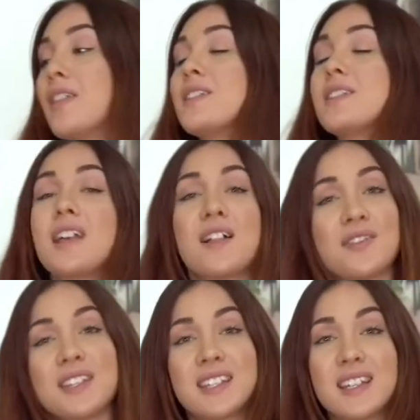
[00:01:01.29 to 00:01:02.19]
The
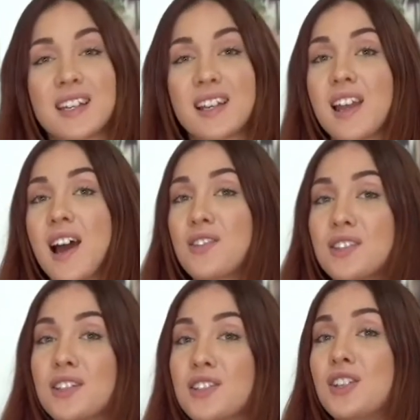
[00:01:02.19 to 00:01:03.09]
selfie stick allows
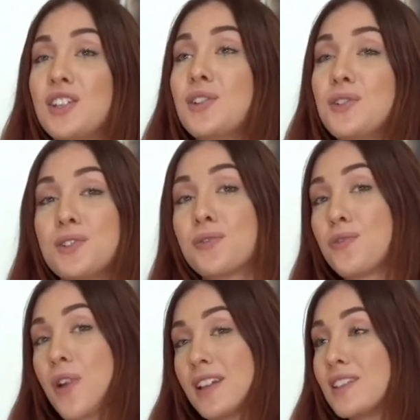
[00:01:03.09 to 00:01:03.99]
us to use
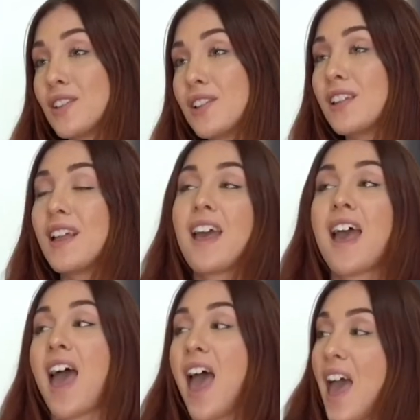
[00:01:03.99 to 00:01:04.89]
frontal
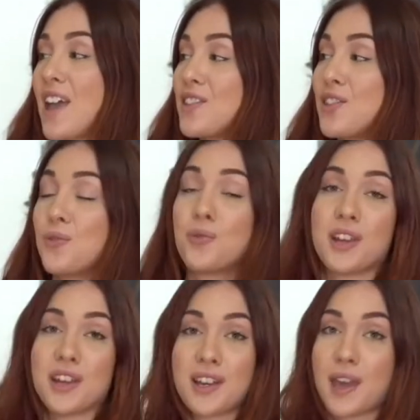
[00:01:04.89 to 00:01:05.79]
and the
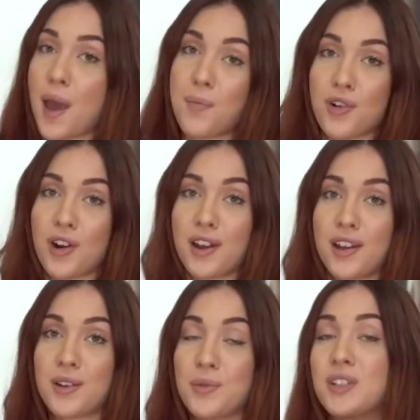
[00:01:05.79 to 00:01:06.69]
rear camera,
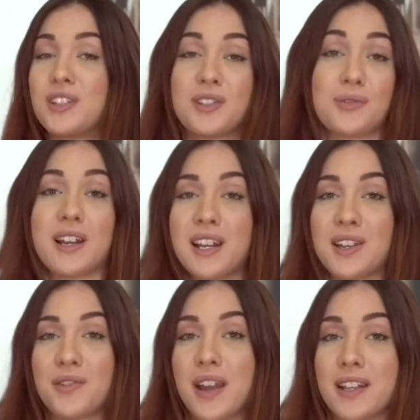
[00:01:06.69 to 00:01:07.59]
which is really
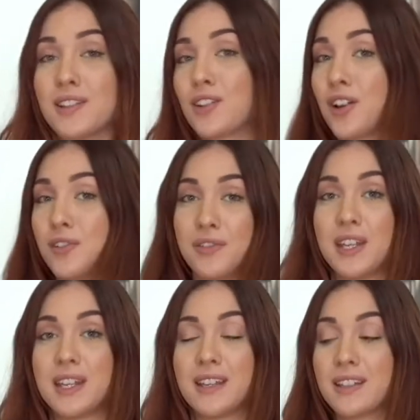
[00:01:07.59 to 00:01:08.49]
great and
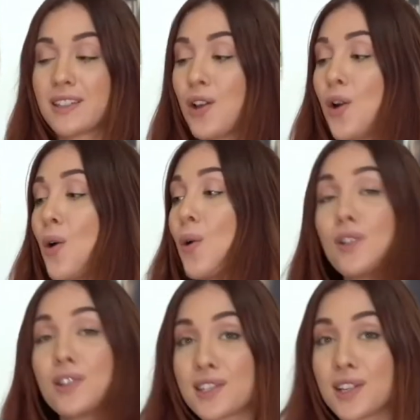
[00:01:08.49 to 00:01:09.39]
convenient.
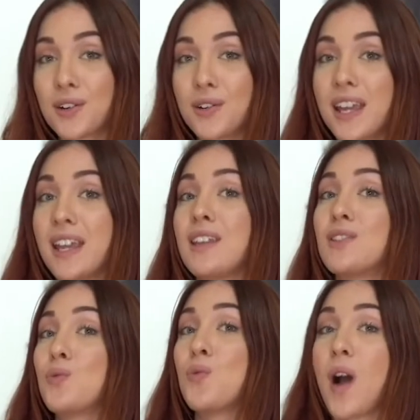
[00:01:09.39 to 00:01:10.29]
Also, it
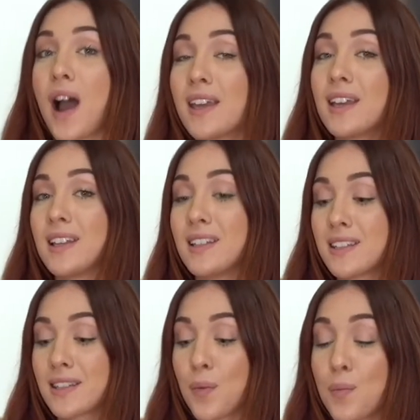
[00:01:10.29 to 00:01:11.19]
is wireless
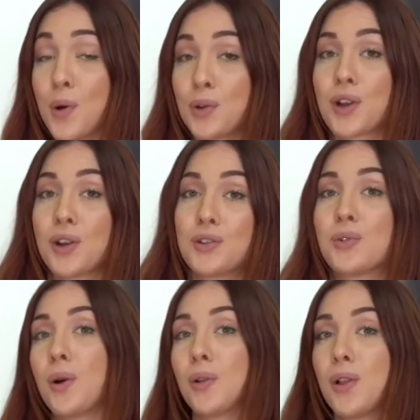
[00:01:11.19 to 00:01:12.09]
remote
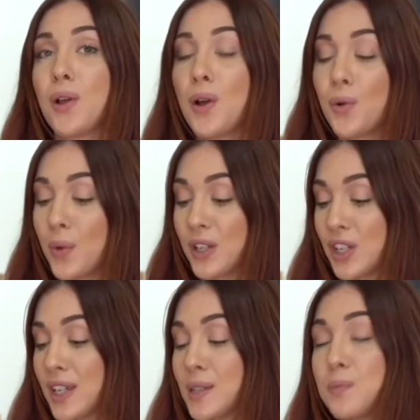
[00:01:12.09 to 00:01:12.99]
control, which
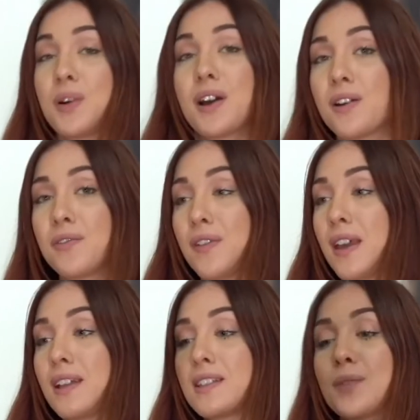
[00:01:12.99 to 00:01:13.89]
is
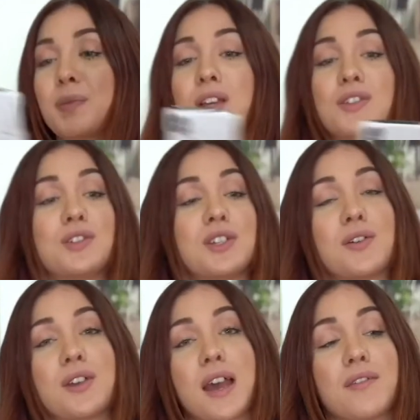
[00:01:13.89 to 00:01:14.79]
perfect because you
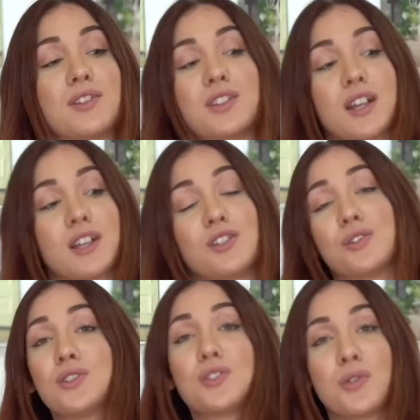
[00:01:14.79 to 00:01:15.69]
don't have to touch
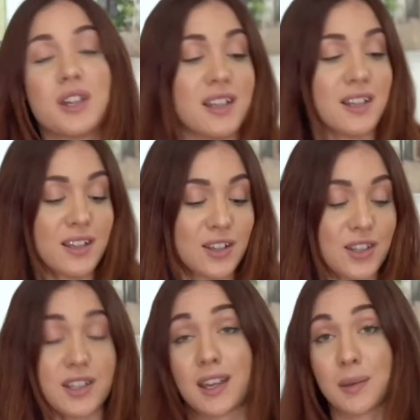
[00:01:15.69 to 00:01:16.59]
your screen to
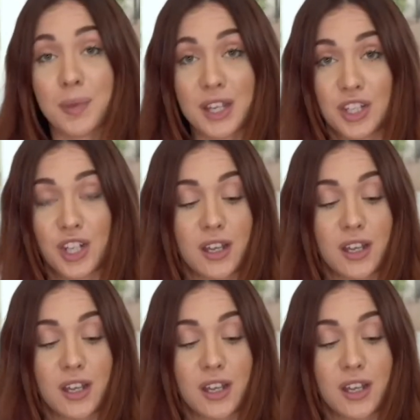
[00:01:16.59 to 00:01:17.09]
take a picture.